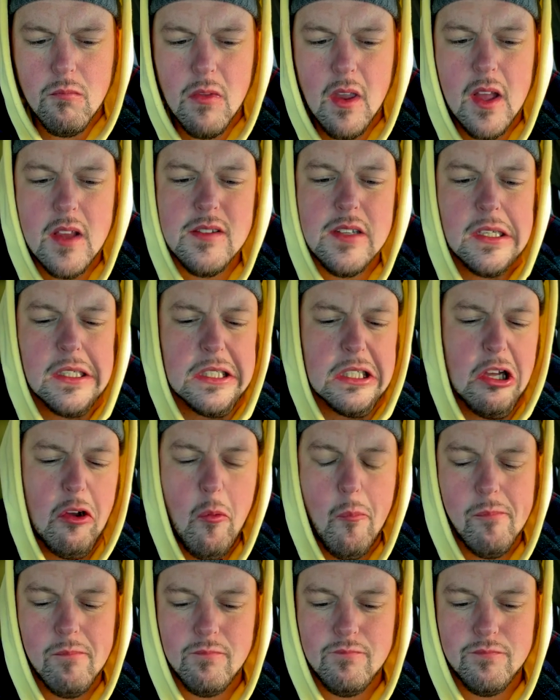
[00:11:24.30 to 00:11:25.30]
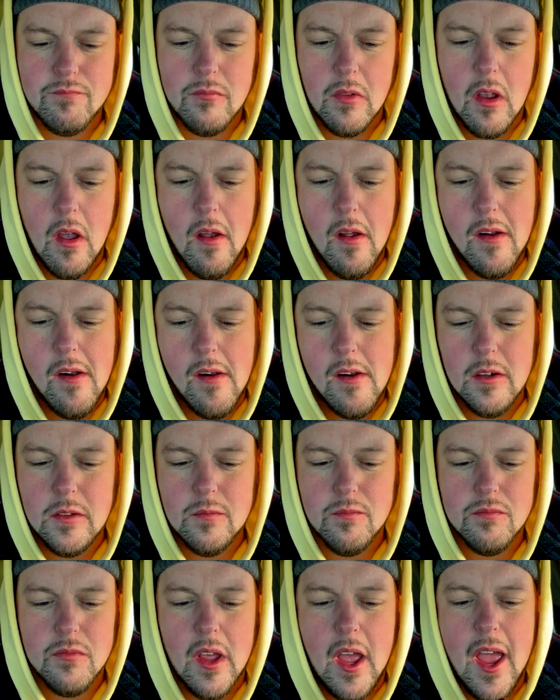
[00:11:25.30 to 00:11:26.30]
It's like
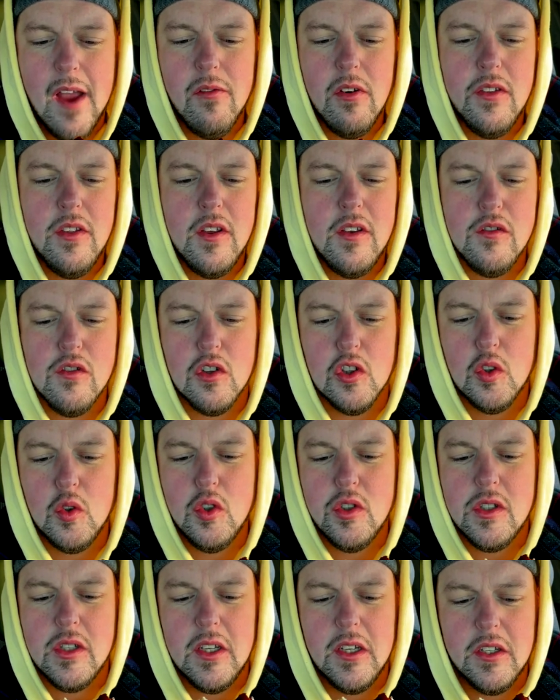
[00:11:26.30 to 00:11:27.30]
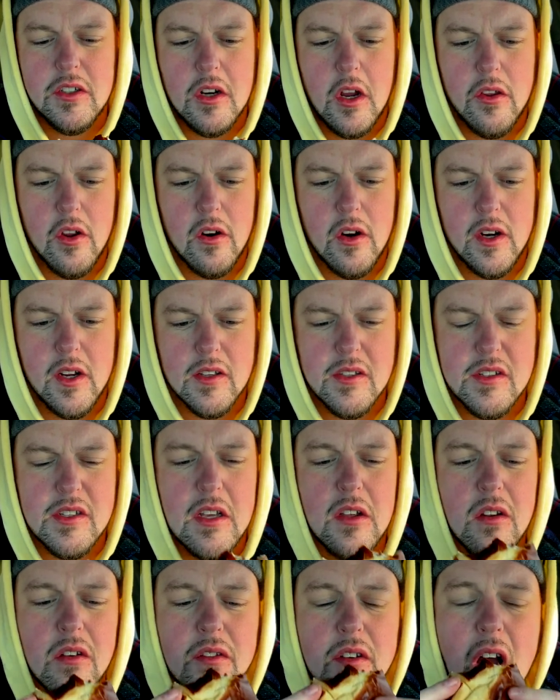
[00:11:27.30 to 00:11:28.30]
everything's losing each other in
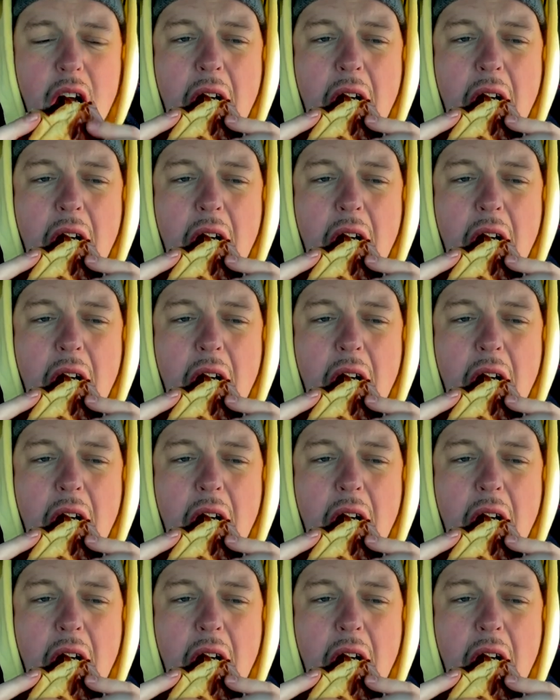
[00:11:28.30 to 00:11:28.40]
itself.